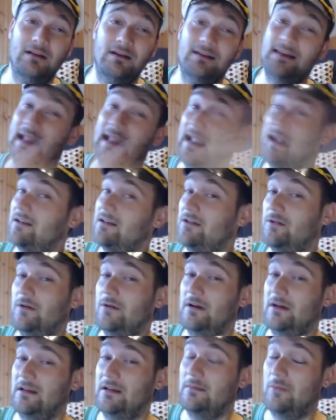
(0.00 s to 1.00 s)
Can't do
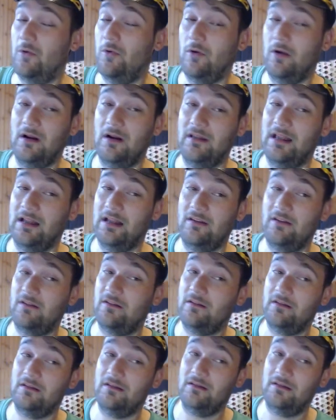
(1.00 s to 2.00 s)
it anymore. That's,
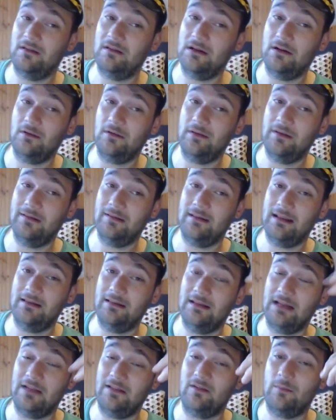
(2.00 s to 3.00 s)
you know,
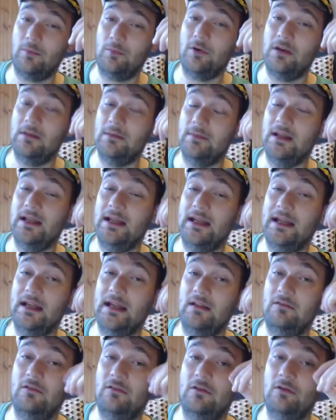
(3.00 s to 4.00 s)
that's a pretty big
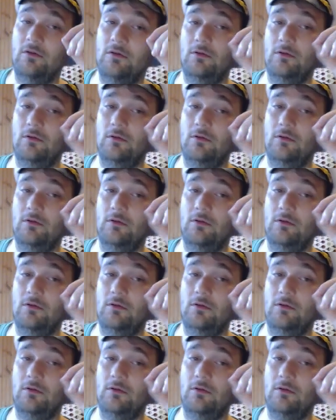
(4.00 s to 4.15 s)
hit to